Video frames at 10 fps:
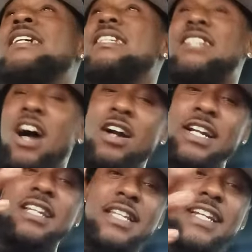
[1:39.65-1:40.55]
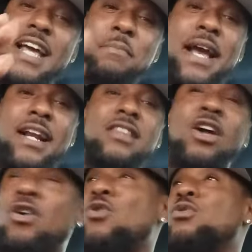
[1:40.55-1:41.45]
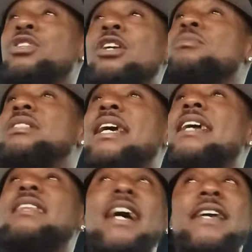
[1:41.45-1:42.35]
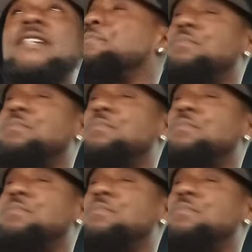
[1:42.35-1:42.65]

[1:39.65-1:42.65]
Y'all need to leave that man alone. You know what I'm saying? Like,